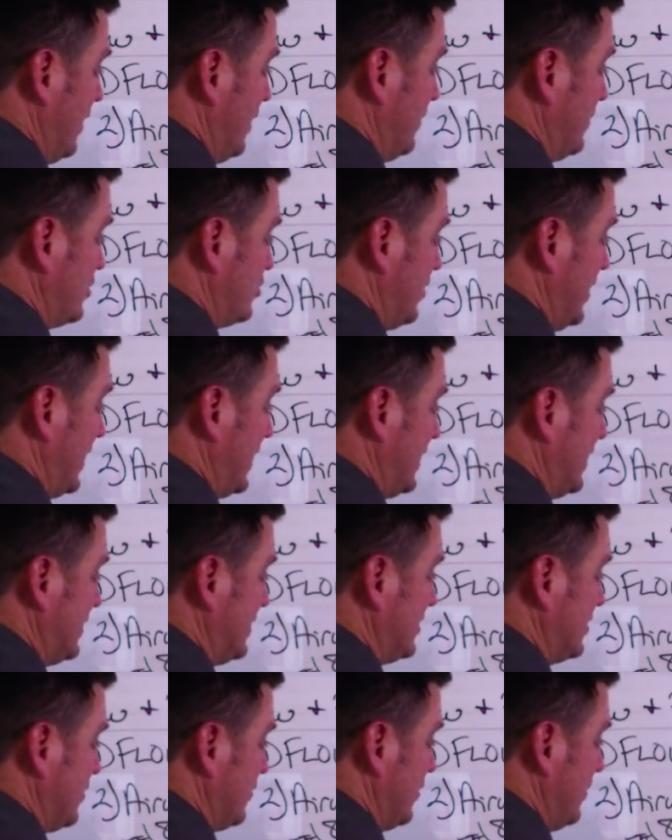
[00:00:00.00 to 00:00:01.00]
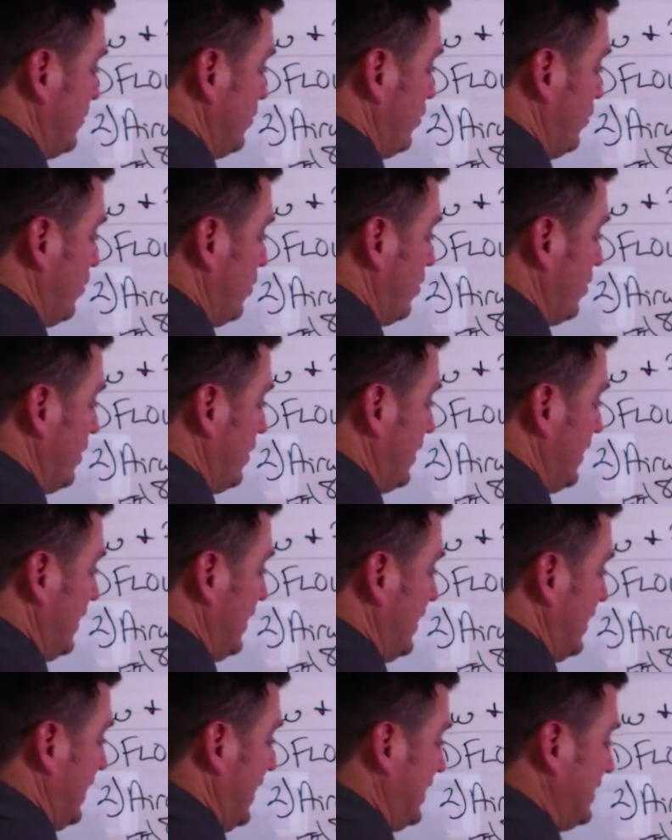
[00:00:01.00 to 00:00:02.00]
I'm gonna try to get this on the board,
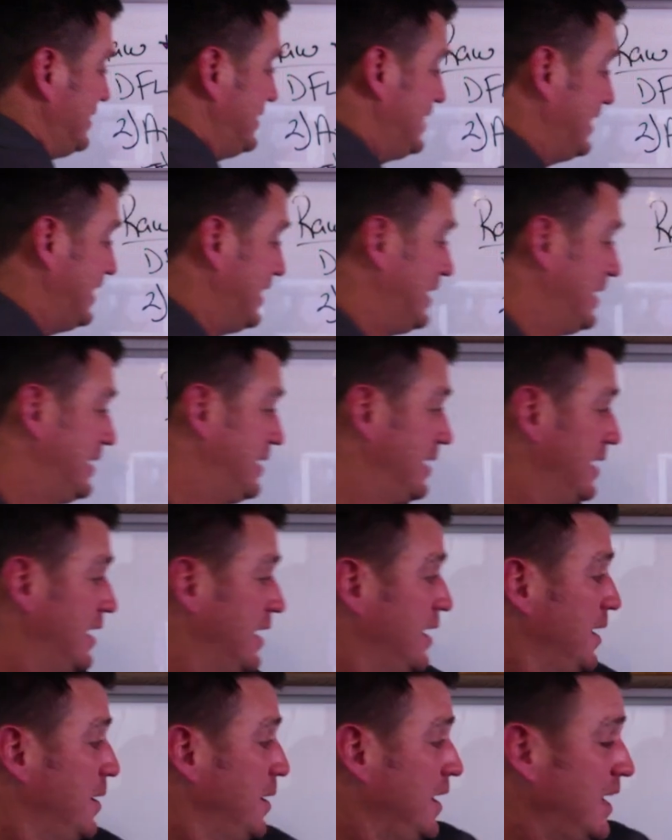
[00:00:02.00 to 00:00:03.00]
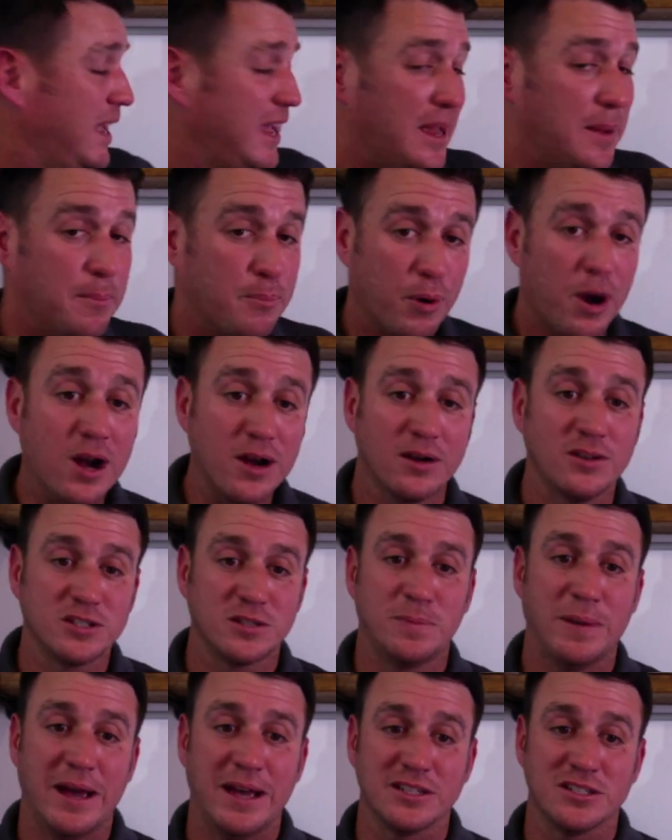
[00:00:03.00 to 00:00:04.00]
and I did.
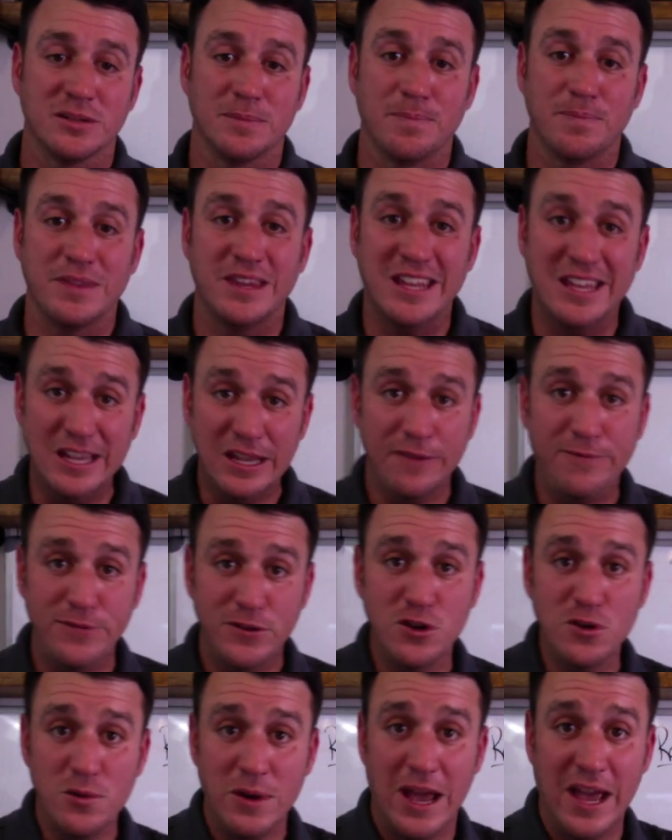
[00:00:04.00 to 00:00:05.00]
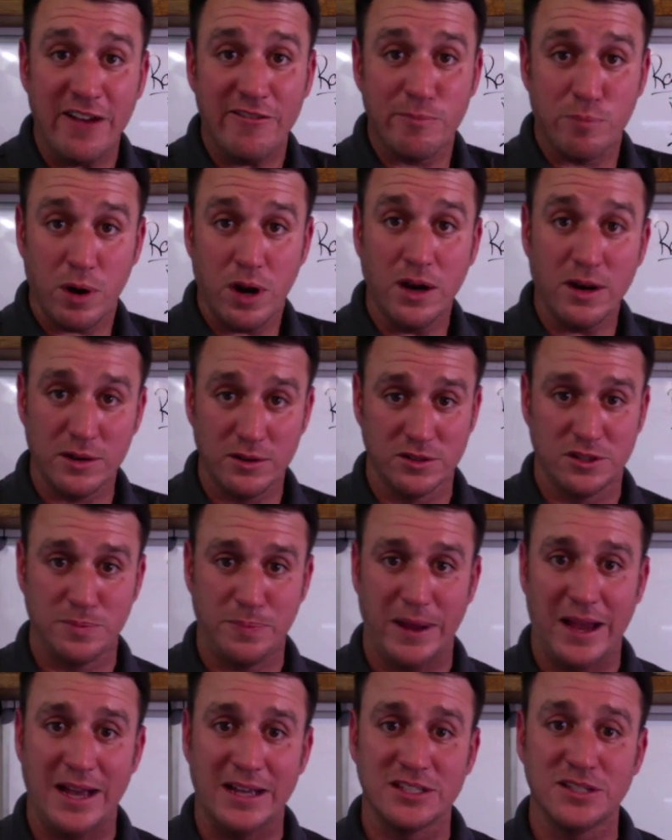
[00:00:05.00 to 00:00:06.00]
Bronchospasm. If you have
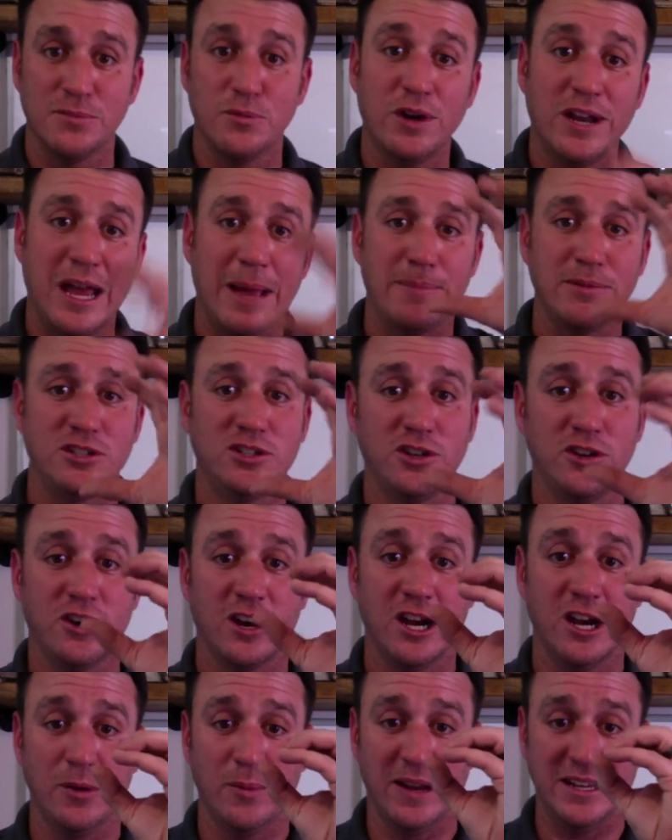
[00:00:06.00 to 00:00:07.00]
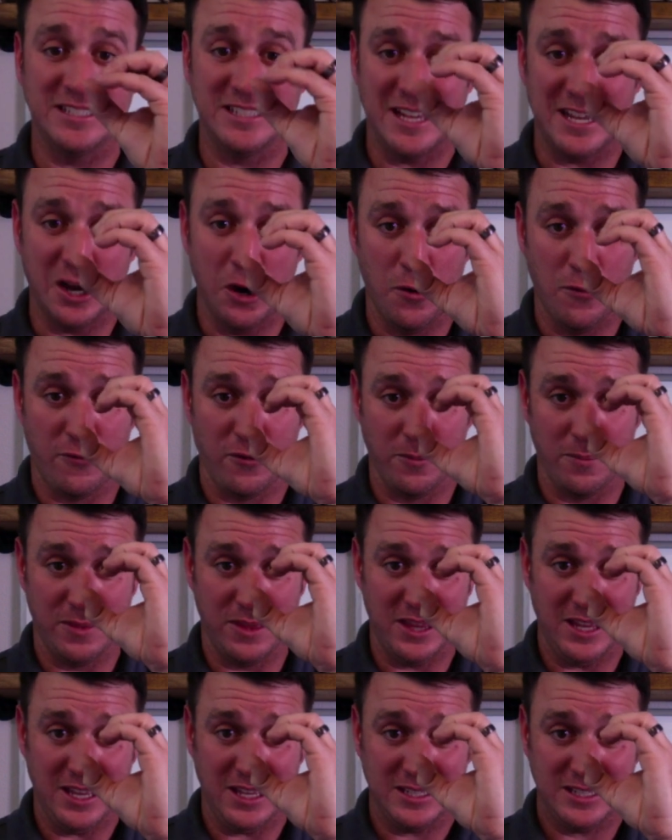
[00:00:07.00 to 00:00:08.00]
bronchospasm, what happens to your airways? They go from
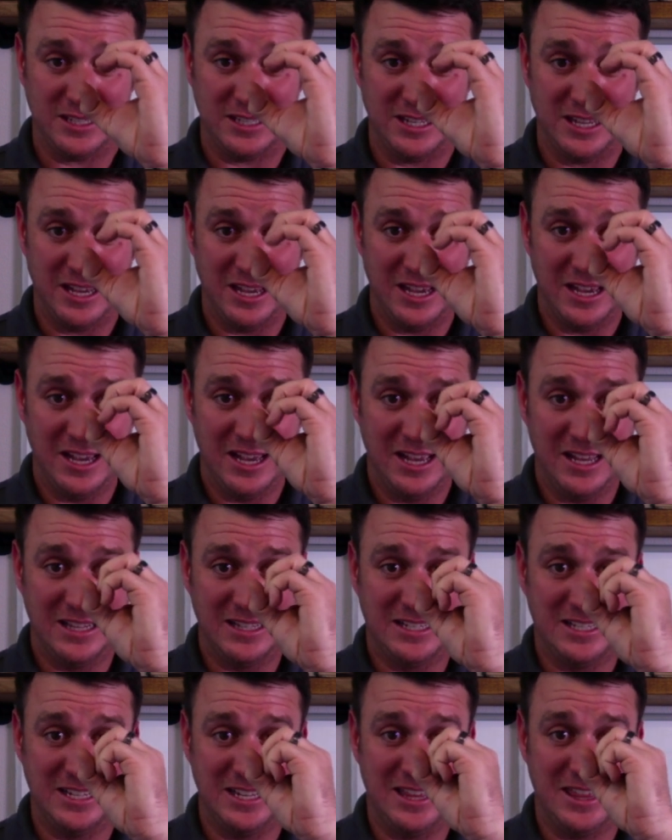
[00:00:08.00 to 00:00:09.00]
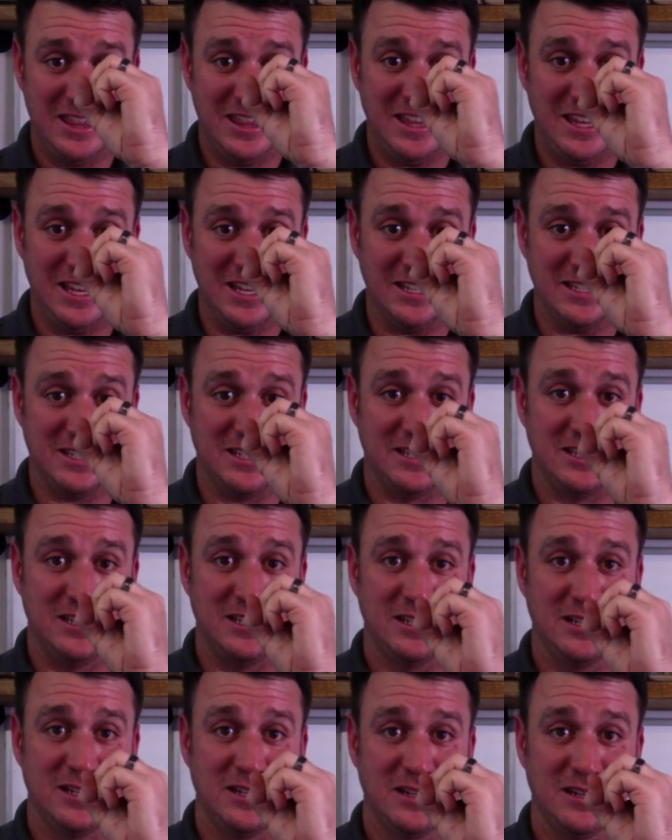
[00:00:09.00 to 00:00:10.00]
this to
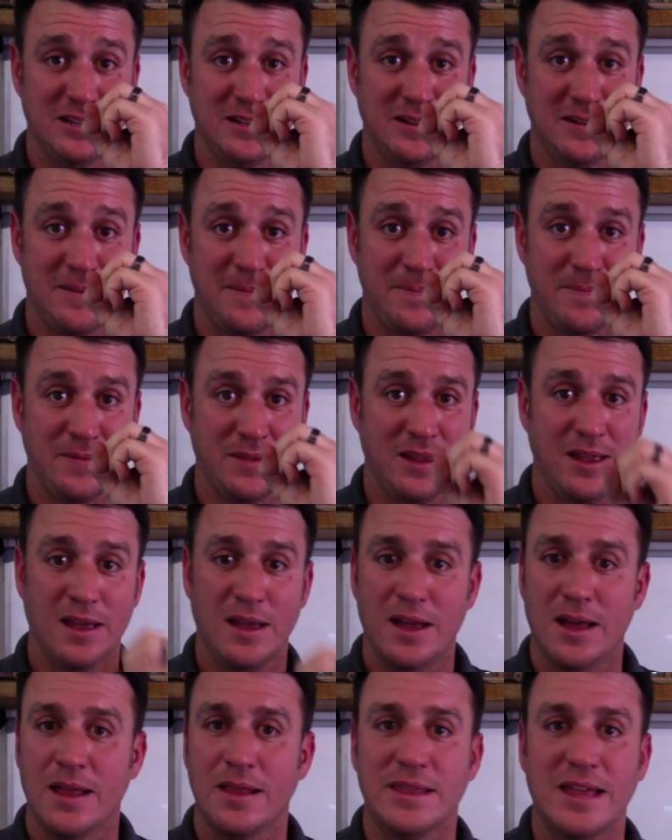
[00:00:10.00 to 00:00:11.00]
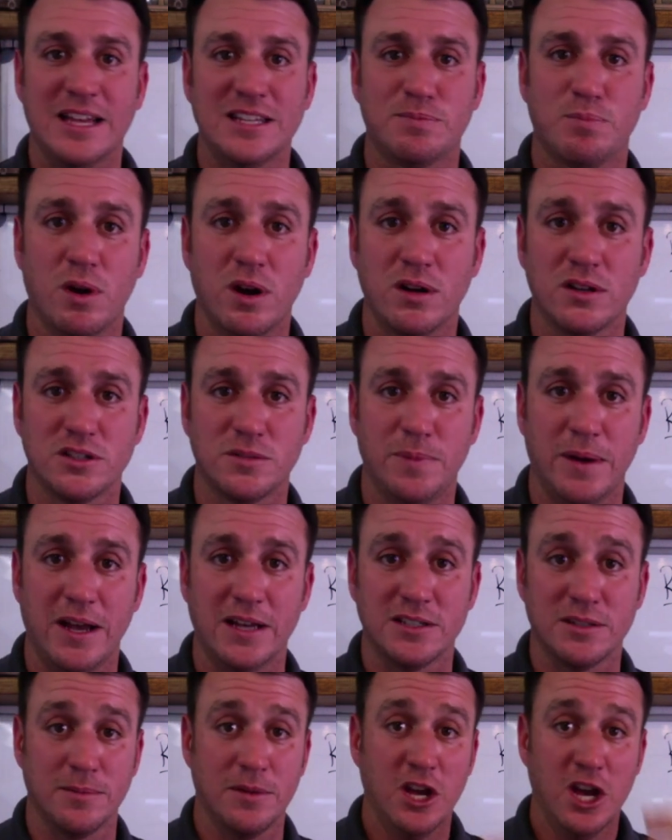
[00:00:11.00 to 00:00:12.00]
this. That's
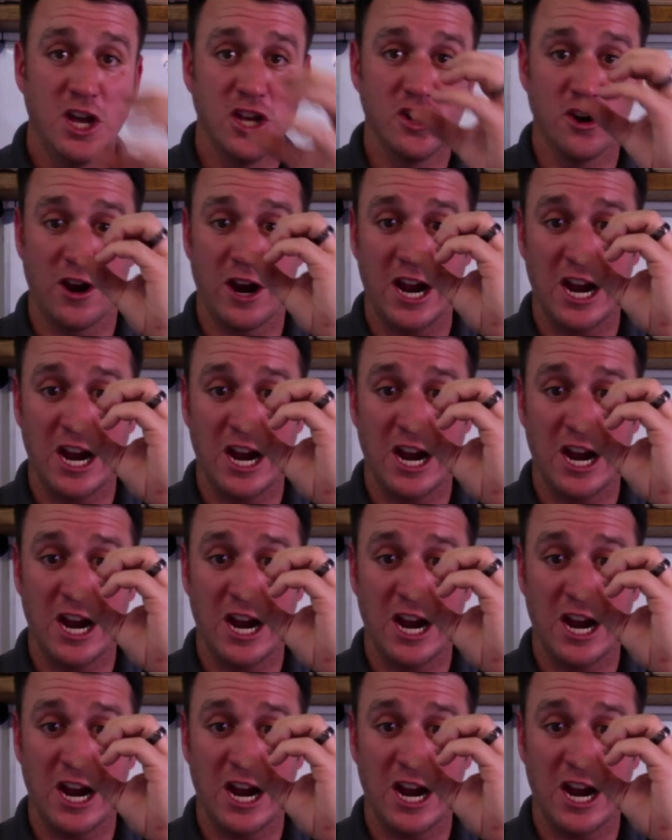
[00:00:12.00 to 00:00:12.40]
bronchospasm. Your